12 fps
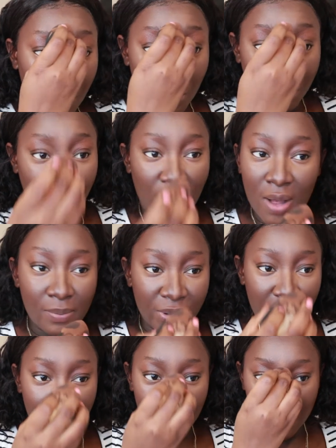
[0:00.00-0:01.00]
will not
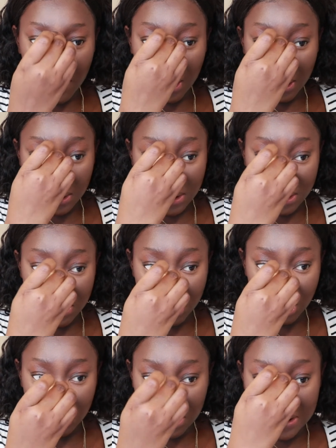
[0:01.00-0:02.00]
be able to make a
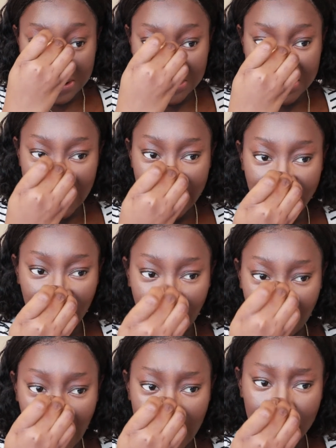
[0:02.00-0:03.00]
decision to save the
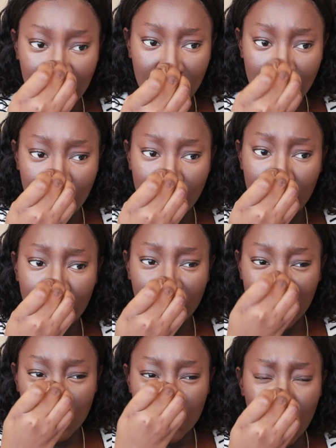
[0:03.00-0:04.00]
family, you know.
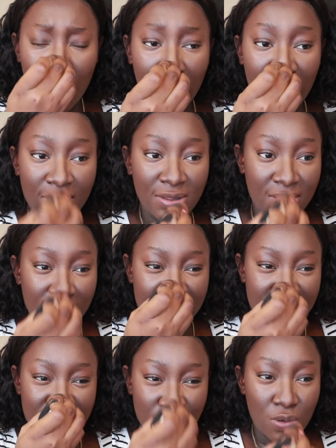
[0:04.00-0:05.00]
There's so many
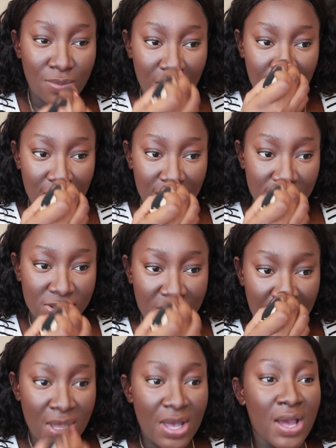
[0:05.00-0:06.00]
things,
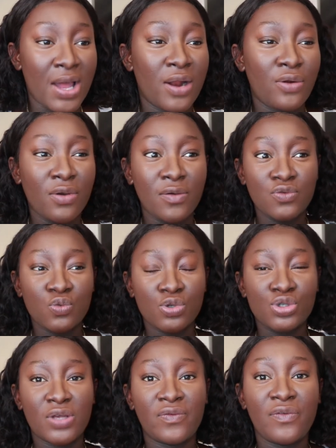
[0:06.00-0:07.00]
and I don't
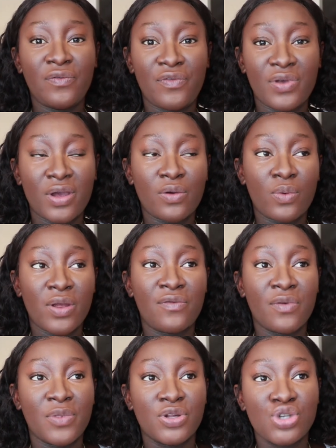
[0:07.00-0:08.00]
want to even veer away
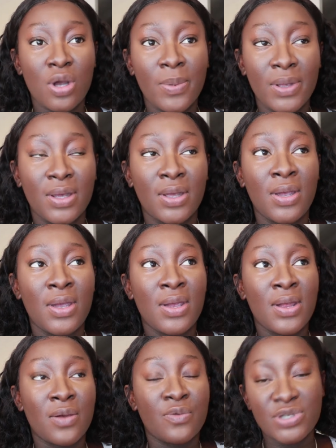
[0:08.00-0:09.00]
from the topic,
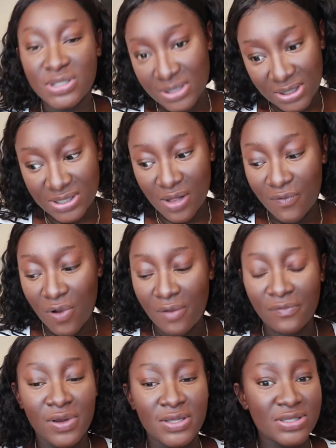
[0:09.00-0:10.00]
which is the
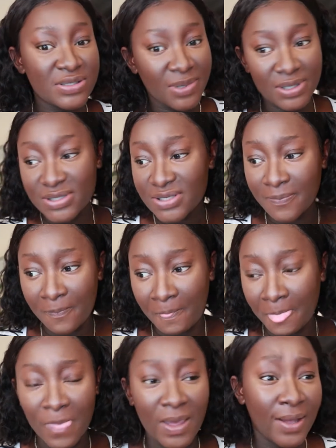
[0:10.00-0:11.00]
self-confidence. But
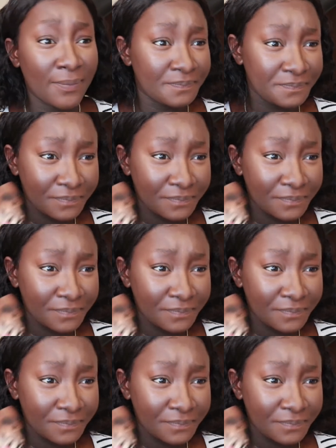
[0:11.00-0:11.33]
yeah,